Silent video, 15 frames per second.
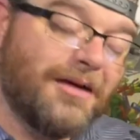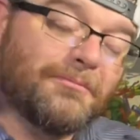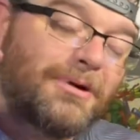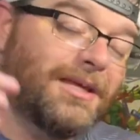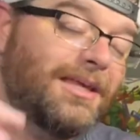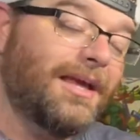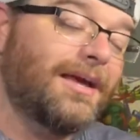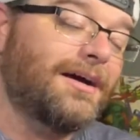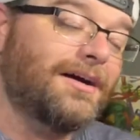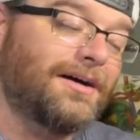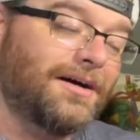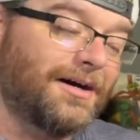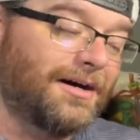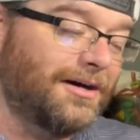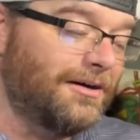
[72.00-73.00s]
But yeah,
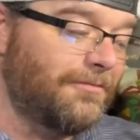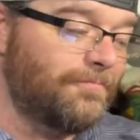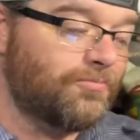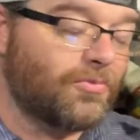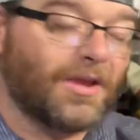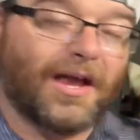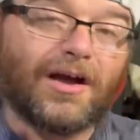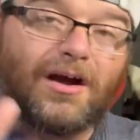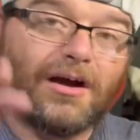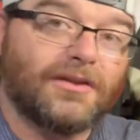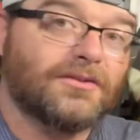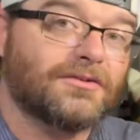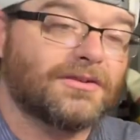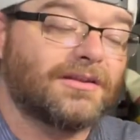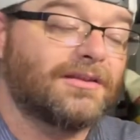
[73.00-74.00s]

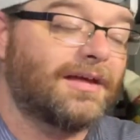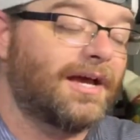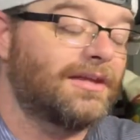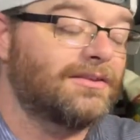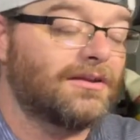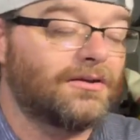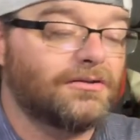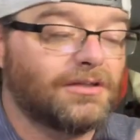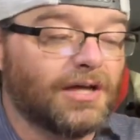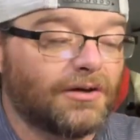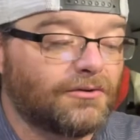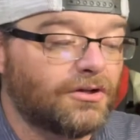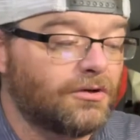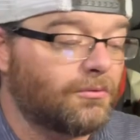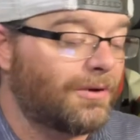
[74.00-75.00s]
other than that, though,
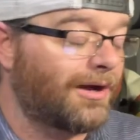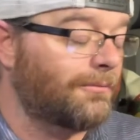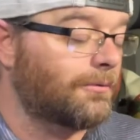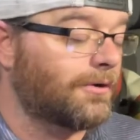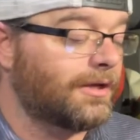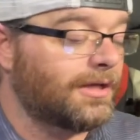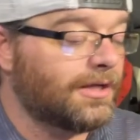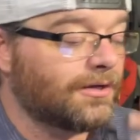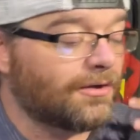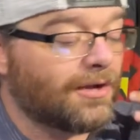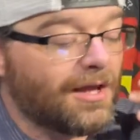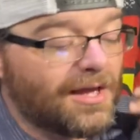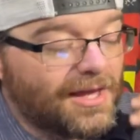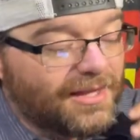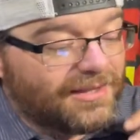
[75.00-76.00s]
y'all know why we're here.
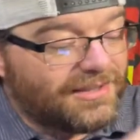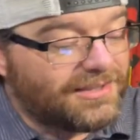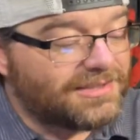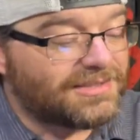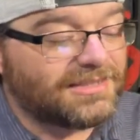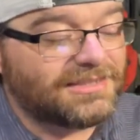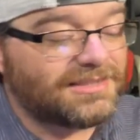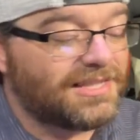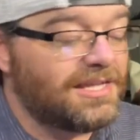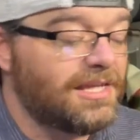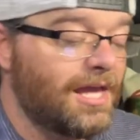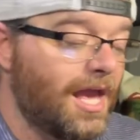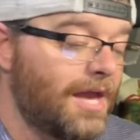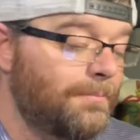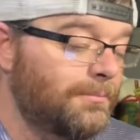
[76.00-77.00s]
This is
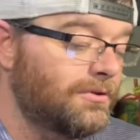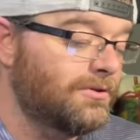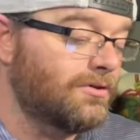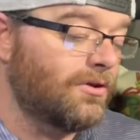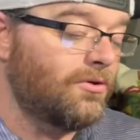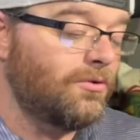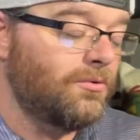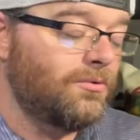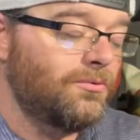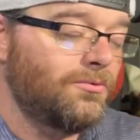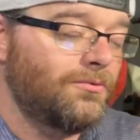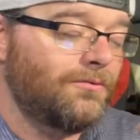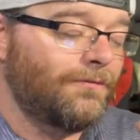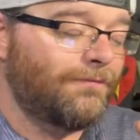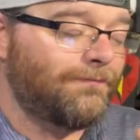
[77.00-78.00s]
the
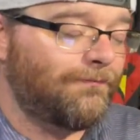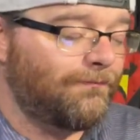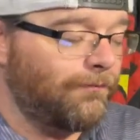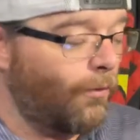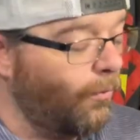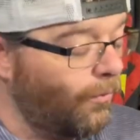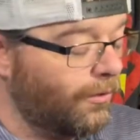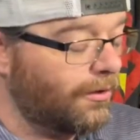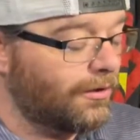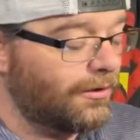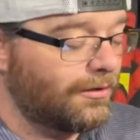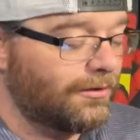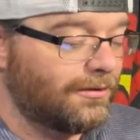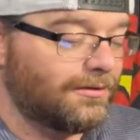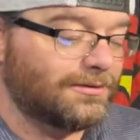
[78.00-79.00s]
episode
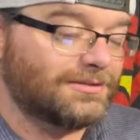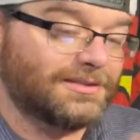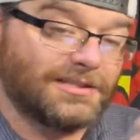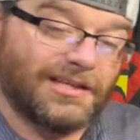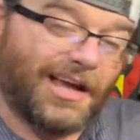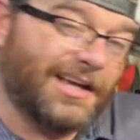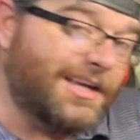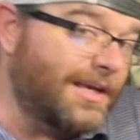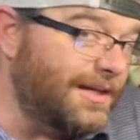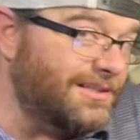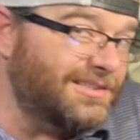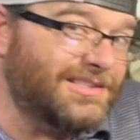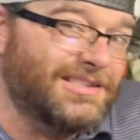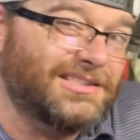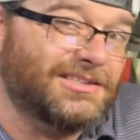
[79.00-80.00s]
4, I guess
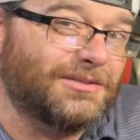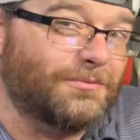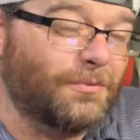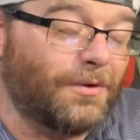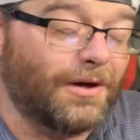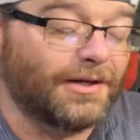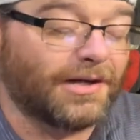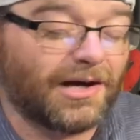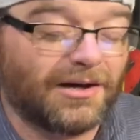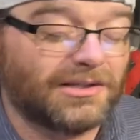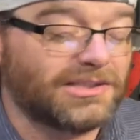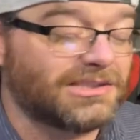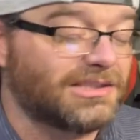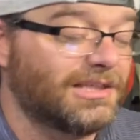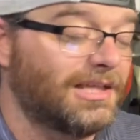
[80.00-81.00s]
season 1.
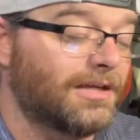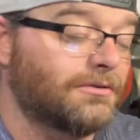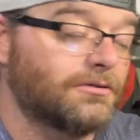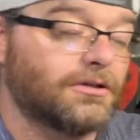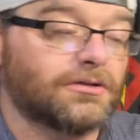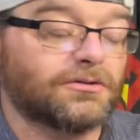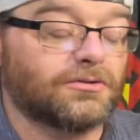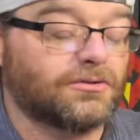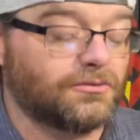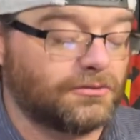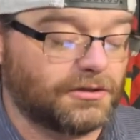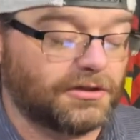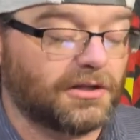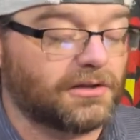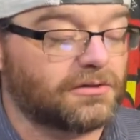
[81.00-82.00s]
Honestly, I don't know if they're
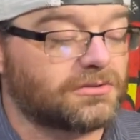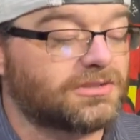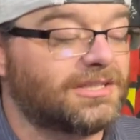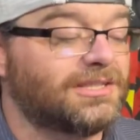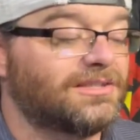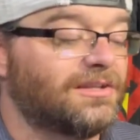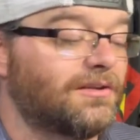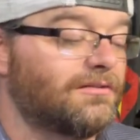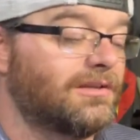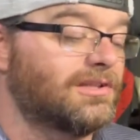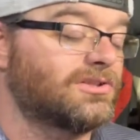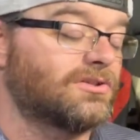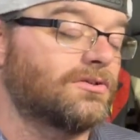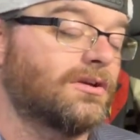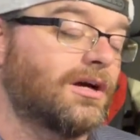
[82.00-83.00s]
doing another season of
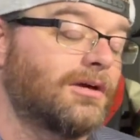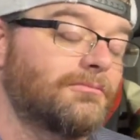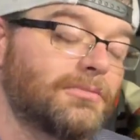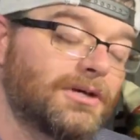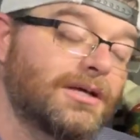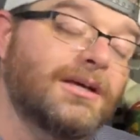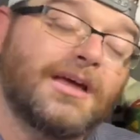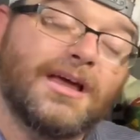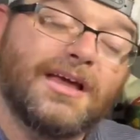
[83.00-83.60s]
this or not, but